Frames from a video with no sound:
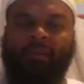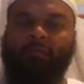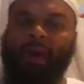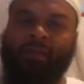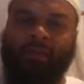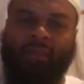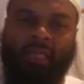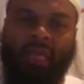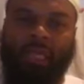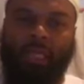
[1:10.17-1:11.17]
by the
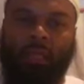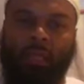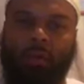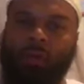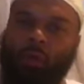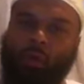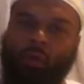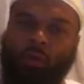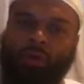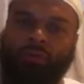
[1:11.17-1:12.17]
state,
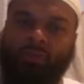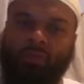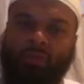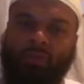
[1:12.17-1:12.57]
along with